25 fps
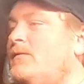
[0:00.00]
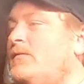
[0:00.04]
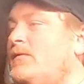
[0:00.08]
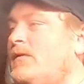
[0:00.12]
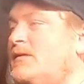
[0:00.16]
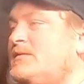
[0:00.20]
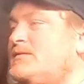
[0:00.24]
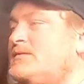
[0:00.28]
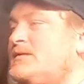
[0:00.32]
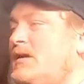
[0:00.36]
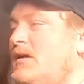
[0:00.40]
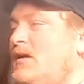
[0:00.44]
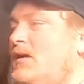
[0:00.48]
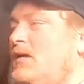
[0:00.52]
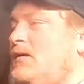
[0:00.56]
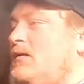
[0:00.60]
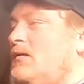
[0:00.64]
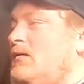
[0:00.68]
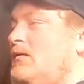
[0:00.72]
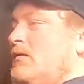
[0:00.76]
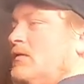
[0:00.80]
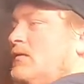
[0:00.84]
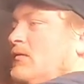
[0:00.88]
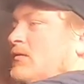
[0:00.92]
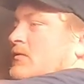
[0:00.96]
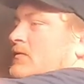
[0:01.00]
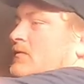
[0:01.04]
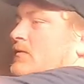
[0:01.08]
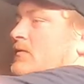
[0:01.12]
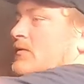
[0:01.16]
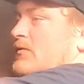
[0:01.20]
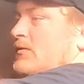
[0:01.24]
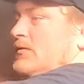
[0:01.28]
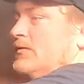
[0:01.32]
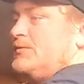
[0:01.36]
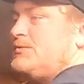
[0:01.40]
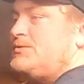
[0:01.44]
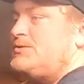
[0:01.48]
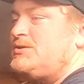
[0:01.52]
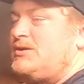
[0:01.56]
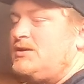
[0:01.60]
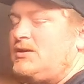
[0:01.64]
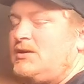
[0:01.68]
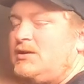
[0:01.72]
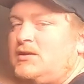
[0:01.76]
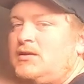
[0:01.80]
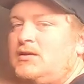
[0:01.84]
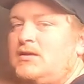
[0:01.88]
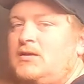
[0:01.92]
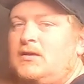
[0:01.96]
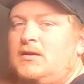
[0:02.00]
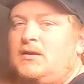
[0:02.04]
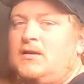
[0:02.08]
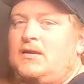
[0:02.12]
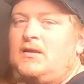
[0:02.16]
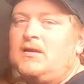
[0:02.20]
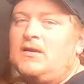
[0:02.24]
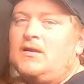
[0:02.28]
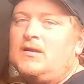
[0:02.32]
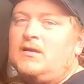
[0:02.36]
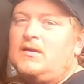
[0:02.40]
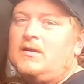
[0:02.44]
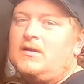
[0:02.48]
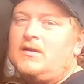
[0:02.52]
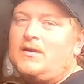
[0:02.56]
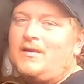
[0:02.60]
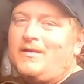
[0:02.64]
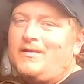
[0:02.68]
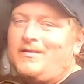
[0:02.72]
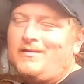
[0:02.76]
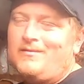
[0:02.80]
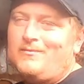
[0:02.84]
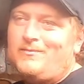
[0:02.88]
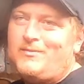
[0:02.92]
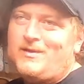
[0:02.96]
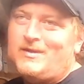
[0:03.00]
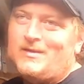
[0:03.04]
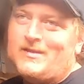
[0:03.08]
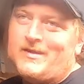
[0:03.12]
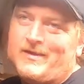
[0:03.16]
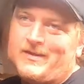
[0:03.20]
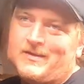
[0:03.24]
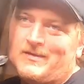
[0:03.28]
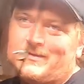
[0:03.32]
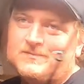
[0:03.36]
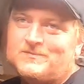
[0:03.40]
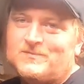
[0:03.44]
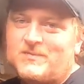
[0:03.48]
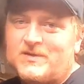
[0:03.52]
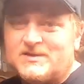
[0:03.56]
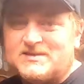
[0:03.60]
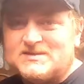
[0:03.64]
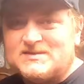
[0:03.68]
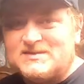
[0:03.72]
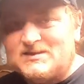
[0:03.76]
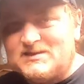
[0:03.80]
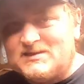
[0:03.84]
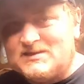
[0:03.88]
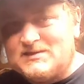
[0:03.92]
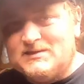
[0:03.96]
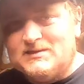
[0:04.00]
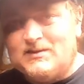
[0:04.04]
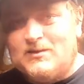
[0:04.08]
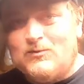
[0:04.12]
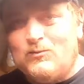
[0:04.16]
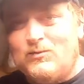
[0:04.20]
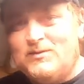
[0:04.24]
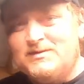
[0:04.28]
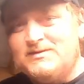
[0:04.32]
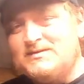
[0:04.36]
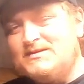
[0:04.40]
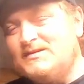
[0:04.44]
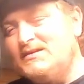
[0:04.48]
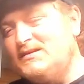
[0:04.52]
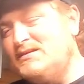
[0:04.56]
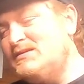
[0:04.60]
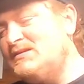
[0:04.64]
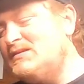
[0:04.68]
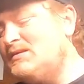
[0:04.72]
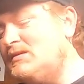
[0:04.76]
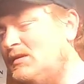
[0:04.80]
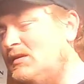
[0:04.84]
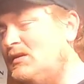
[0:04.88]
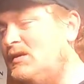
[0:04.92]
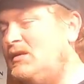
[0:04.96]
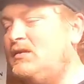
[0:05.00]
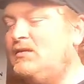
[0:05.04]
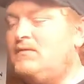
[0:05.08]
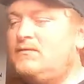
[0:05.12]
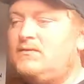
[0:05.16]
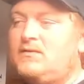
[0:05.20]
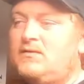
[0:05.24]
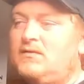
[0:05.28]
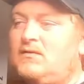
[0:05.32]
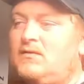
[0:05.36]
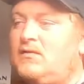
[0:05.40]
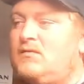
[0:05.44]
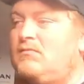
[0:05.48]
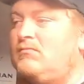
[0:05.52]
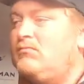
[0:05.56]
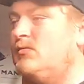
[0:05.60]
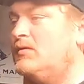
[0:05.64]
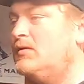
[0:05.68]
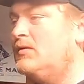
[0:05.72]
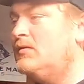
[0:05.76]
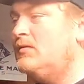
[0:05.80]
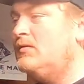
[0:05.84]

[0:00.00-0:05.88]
They'll take their little jig, and it'll be like a, a, six, a one sixteenth, a,